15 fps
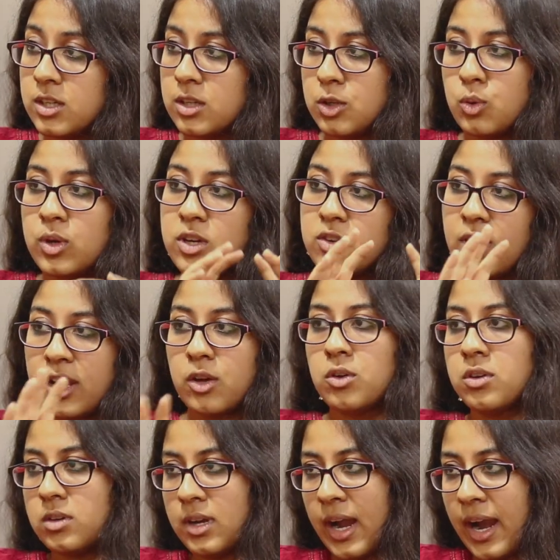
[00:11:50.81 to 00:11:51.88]
You can try your
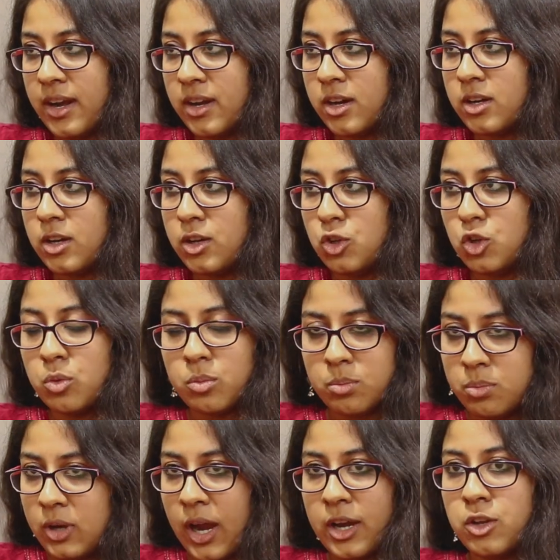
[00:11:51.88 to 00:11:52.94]
hand
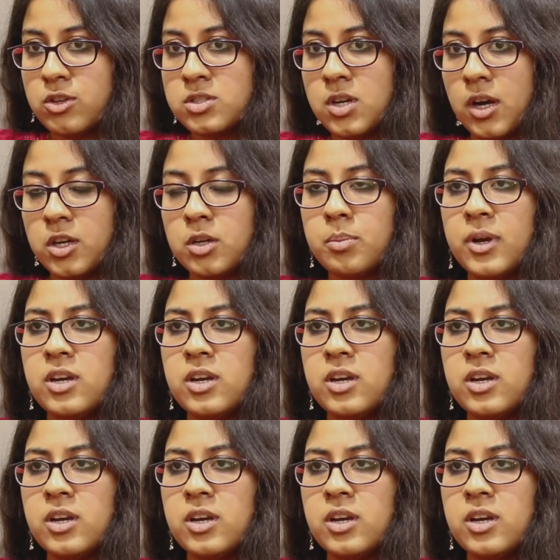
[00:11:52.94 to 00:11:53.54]
at your startup,